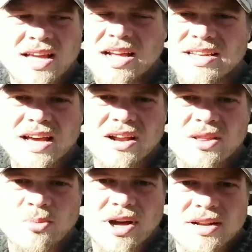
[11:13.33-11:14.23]
Hit that
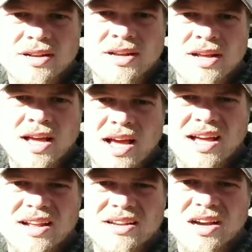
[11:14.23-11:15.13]
other button
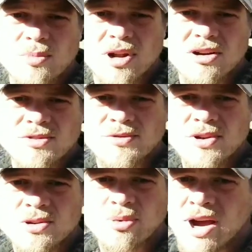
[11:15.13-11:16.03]
and come along for
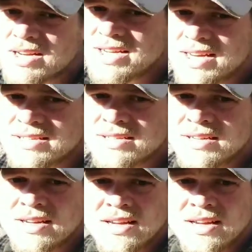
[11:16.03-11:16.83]
future projects.